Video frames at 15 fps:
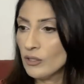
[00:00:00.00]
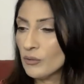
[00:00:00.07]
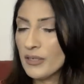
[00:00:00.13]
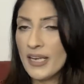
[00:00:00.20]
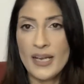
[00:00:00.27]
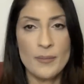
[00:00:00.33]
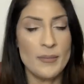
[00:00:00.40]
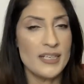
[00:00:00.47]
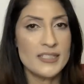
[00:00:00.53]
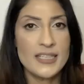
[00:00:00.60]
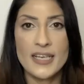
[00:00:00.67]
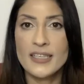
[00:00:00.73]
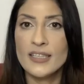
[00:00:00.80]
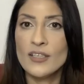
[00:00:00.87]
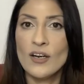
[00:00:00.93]
okay, am I
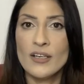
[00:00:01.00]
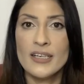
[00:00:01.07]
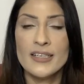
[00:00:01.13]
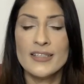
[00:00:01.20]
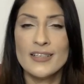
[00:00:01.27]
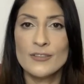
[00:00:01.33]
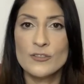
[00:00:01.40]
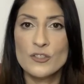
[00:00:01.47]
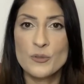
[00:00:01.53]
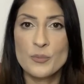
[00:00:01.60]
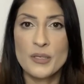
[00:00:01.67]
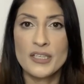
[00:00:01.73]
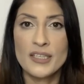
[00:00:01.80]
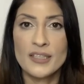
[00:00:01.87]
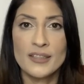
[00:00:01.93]
taking on any other
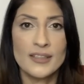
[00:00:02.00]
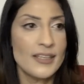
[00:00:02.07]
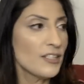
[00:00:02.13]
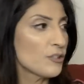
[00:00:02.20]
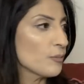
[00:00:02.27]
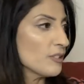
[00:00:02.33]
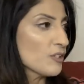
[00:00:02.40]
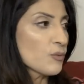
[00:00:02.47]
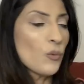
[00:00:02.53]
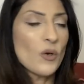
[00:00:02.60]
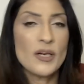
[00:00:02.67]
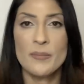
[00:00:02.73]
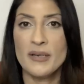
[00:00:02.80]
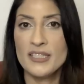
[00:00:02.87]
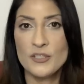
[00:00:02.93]
speaking engagements?
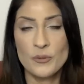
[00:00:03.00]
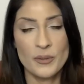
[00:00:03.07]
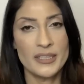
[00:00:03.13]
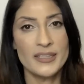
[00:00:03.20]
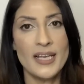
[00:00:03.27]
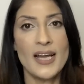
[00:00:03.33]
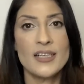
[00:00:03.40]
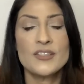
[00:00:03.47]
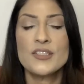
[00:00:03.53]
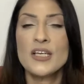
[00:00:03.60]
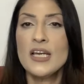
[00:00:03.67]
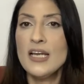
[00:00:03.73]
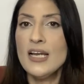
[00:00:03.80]
What am I doing next?